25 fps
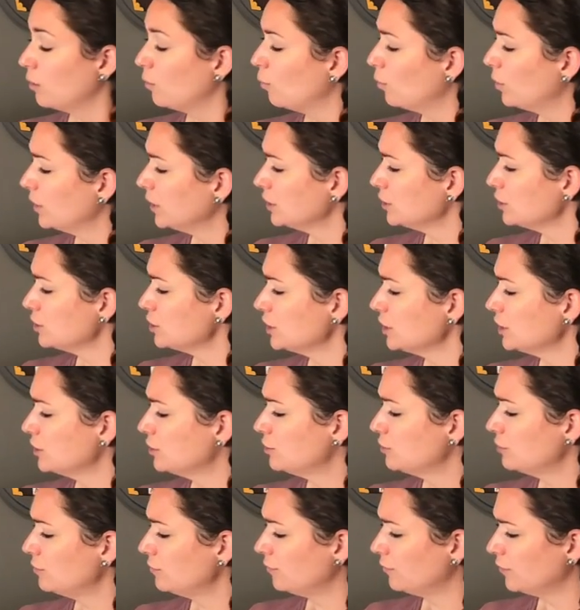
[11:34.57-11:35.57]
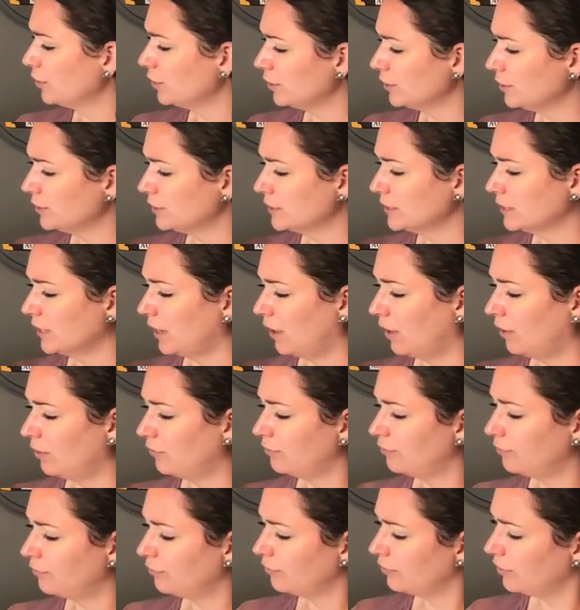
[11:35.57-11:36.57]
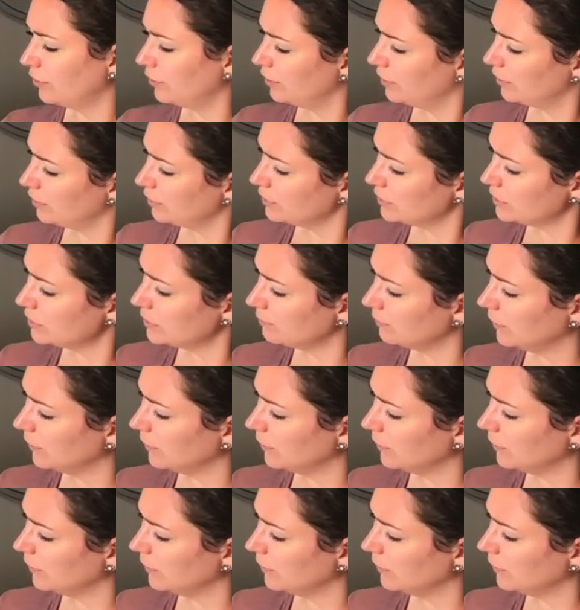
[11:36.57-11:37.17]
What did she do for herself to